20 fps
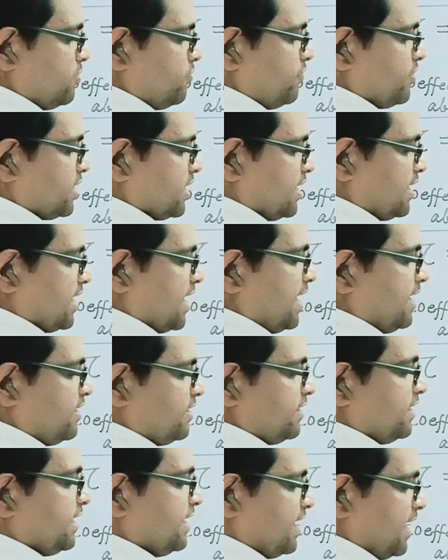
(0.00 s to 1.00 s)
we can
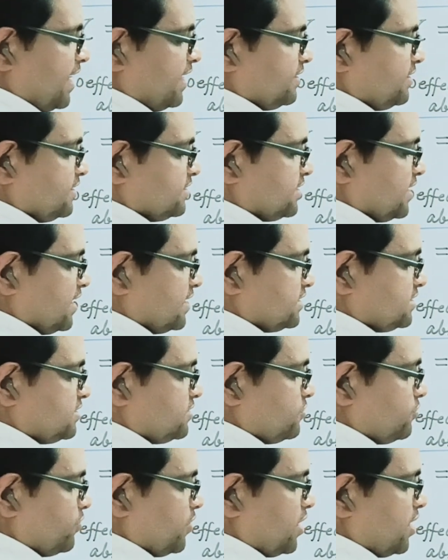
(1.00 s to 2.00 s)
rewrite this as
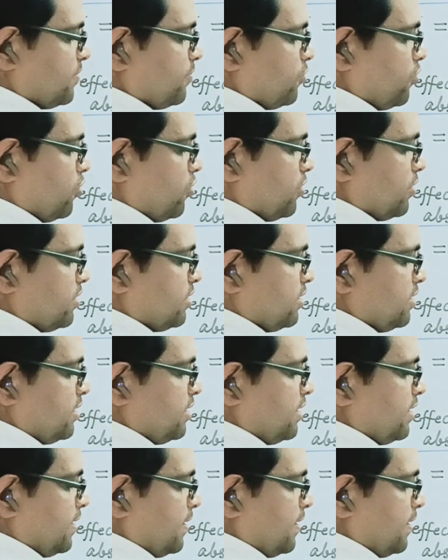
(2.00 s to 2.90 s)
1 upon